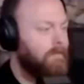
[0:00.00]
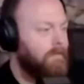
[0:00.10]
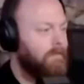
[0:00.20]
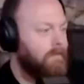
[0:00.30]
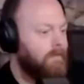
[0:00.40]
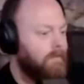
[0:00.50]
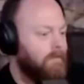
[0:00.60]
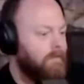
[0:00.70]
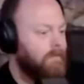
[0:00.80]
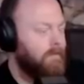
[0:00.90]

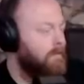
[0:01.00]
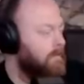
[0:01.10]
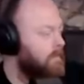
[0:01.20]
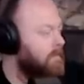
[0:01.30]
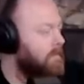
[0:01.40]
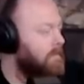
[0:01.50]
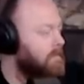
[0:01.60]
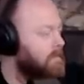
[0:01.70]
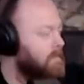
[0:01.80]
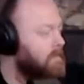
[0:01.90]

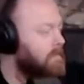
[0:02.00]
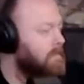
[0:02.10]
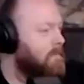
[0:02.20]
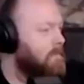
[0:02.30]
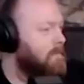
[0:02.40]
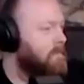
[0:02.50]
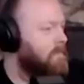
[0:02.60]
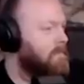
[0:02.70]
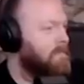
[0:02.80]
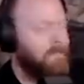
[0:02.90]

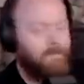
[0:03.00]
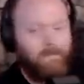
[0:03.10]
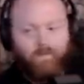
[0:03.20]
The person shown says nothing.